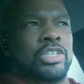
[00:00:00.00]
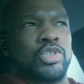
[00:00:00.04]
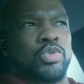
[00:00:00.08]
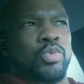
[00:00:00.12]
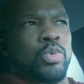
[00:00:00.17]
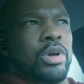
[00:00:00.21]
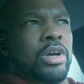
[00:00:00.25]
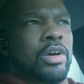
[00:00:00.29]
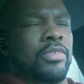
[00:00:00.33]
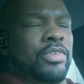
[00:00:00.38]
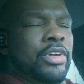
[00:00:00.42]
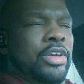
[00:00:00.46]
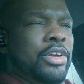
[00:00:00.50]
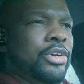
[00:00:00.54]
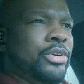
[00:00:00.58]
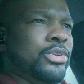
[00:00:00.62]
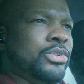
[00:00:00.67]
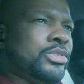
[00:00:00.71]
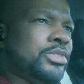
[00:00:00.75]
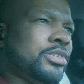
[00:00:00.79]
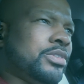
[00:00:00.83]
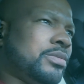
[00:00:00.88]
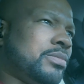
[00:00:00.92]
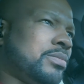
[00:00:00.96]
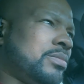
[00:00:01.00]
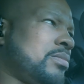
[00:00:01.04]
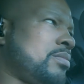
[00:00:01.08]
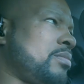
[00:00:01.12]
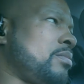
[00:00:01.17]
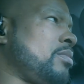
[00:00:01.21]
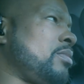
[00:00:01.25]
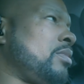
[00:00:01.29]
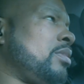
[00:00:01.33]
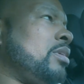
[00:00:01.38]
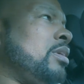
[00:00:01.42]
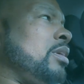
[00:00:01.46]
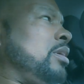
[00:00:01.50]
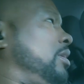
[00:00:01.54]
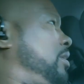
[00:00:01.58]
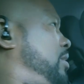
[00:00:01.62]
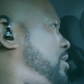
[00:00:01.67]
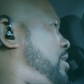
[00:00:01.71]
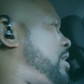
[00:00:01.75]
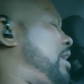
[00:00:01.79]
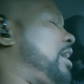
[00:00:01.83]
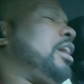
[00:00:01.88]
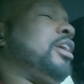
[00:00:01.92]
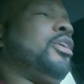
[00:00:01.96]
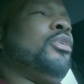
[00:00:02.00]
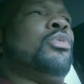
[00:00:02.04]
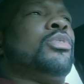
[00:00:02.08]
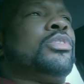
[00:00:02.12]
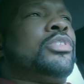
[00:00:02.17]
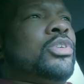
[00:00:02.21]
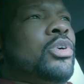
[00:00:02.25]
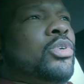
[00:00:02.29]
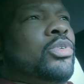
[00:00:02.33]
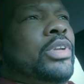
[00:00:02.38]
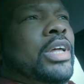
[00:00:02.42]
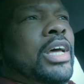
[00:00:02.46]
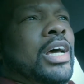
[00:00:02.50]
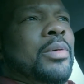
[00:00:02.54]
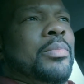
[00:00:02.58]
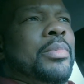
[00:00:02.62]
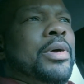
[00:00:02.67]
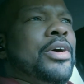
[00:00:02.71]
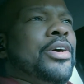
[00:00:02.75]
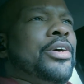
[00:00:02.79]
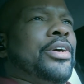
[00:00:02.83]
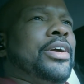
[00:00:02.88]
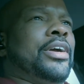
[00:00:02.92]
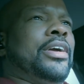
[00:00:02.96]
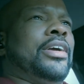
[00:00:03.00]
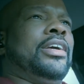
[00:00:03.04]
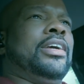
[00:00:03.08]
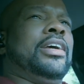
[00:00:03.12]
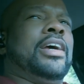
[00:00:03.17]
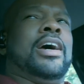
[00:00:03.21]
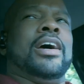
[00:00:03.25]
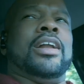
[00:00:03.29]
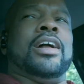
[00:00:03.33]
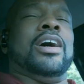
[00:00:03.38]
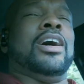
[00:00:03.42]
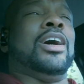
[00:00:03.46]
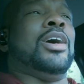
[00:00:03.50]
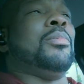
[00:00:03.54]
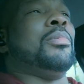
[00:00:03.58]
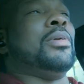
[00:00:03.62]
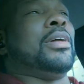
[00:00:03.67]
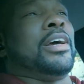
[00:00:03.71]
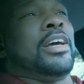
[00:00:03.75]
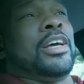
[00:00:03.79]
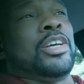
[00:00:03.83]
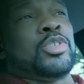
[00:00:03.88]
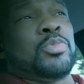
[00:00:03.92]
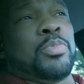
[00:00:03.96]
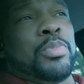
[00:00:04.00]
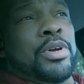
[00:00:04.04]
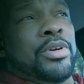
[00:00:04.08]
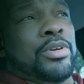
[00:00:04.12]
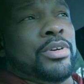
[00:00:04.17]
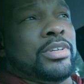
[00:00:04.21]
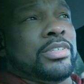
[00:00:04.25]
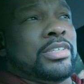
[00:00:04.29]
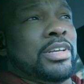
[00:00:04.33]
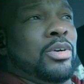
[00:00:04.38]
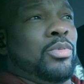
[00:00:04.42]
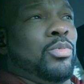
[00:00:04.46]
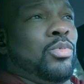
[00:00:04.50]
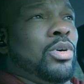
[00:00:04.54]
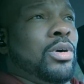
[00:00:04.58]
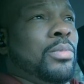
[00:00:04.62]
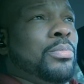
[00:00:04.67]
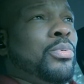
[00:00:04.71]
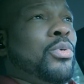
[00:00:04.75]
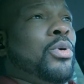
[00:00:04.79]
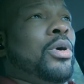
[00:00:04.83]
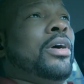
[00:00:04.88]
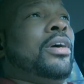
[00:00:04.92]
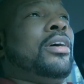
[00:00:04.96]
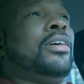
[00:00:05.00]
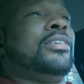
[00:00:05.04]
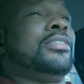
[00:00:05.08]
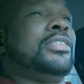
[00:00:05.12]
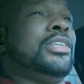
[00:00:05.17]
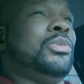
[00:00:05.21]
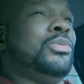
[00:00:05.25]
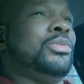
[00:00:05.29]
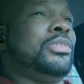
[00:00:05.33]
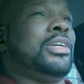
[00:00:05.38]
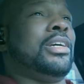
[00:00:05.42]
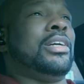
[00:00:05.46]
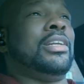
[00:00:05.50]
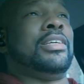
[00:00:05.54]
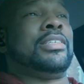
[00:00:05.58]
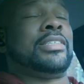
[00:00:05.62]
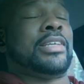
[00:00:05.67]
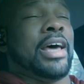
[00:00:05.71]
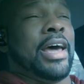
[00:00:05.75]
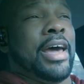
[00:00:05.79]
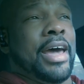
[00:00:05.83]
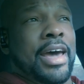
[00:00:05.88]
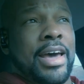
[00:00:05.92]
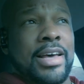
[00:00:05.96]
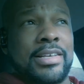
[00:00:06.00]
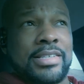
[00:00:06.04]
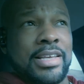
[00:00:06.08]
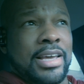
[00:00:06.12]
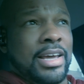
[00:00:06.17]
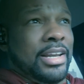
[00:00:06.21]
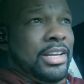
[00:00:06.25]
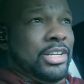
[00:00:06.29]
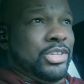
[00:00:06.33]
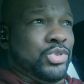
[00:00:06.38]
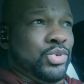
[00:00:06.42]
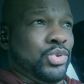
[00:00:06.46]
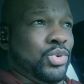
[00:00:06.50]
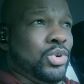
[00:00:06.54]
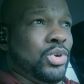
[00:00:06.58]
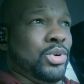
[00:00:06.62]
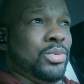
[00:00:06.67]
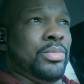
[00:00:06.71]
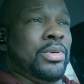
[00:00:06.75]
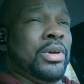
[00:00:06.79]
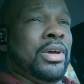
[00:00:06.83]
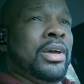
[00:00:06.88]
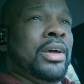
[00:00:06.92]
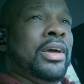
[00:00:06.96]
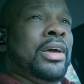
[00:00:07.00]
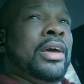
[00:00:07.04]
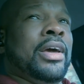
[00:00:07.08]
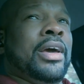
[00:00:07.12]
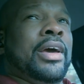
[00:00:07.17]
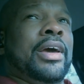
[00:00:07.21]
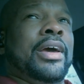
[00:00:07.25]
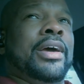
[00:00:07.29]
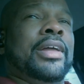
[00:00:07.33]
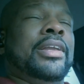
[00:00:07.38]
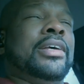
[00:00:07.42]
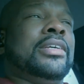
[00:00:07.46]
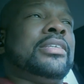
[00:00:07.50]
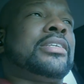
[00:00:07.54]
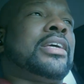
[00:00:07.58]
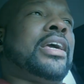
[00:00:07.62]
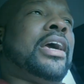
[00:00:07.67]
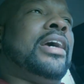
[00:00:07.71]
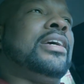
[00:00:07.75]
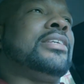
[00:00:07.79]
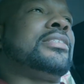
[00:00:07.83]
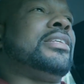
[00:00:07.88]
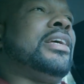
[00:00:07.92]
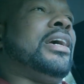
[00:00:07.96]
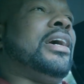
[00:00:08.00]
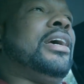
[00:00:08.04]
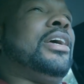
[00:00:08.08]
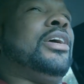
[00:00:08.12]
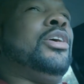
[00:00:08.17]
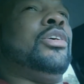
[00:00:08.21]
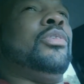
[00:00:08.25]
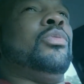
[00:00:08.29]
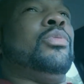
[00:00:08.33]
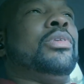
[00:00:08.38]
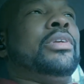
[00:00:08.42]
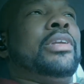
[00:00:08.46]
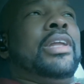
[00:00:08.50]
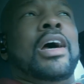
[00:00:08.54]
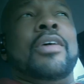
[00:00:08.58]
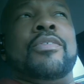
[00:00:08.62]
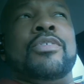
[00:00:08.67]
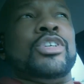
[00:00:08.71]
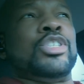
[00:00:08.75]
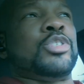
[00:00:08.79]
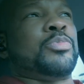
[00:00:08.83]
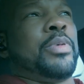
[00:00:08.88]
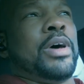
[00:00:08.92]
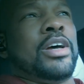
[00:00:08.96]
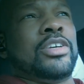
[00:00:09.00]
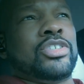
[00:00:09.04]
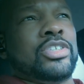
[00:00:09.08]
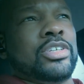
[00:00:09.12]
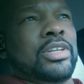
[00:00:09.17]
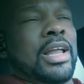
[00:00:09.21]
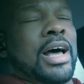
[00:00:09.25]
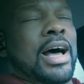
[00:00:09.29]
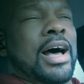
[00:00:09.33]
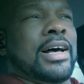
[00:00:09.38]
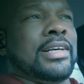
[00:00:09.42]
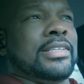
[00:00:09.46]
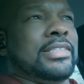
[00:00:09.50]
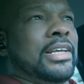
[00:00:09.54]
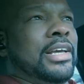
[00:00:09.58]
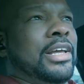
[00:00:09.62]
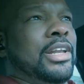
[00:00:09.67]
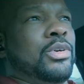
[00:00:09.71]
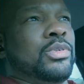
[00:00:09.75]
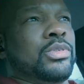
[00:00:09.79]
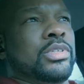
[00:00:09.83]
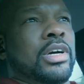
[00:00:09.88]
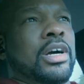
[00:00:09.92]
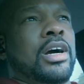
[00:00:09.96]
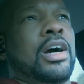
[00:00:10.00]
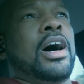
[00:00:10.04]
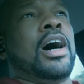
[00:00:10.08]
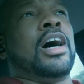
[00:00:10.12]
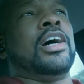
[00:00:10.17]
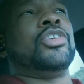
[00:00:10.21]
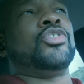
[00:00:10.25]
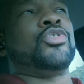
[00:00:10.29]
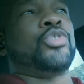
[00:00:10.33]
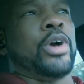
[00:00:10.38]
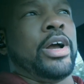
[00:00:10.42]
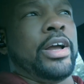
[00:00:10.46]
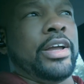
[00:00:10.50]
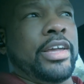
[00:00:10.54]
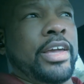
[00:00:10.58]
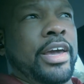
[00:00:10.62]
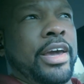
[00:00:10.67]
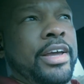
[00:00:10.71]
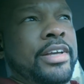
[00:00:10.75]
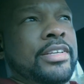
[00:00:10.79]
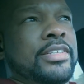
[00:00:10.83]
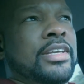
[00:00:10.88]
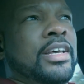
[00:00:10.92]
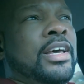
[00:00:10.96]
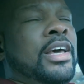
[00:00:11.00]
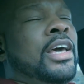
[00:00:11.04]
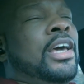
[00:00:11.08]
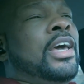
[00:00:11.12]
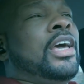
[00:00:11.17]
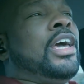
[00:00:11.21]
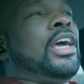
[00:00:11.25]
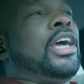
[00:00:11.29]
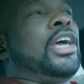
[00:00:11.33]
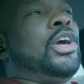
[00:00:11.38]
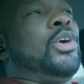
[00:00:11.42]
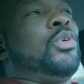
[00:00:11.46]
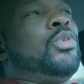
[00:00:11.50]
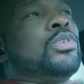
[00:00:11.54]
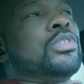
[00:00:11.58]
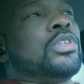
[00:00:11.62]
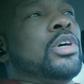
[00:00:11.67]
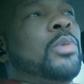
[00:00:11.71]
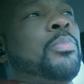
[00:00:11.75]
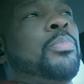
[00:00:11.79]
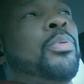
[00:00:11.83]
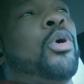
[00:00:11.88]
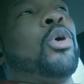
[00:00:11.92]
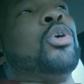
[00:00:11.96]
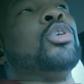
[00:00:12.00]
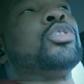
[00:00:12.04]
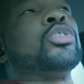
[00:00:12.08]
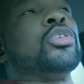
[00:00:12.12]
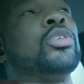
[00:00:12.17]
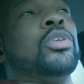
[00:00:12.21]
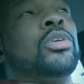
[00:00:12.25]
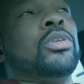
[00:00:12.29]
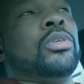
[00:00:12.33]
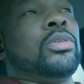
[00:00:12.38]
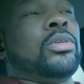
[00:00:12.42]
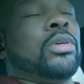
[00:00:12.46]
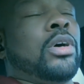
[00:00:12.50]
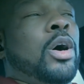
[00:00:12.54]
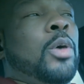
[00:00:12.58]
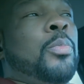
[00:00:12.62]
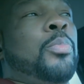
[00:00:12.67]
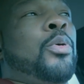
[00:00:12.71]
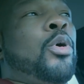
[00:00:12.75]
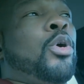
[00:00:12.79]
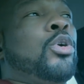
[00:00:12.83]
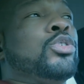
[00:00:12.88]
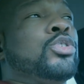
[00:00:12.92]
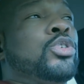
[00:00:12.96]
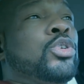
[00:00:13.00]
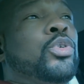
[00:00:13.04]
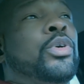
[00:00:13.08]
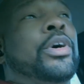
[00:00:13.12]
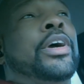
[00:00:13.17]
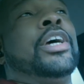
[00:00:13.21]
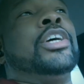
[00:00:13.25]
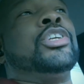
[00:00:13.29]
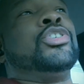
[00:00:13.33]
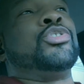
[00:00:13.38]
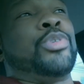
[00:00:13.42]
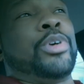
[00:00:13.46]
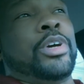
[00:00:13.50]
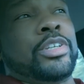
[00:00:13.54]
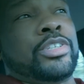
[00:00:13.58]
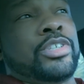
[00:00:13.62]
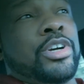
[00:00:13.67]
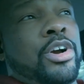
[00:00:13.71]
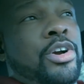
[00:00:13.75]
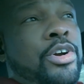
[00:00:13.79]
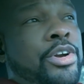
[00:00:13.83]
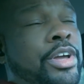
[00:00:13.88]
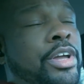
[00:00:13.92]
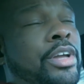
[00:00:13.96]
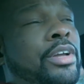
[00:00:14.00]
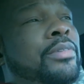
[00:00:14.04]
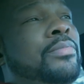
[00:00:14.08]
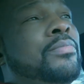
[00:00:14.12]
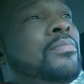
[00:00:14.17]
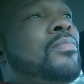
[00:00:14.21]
in 12 years. And he was so damn arrogant. He had a humbling experience at one point because he was getting his ass handed to him in this case that he would never specialize in. It was a contract case. He was a personal injury attorney.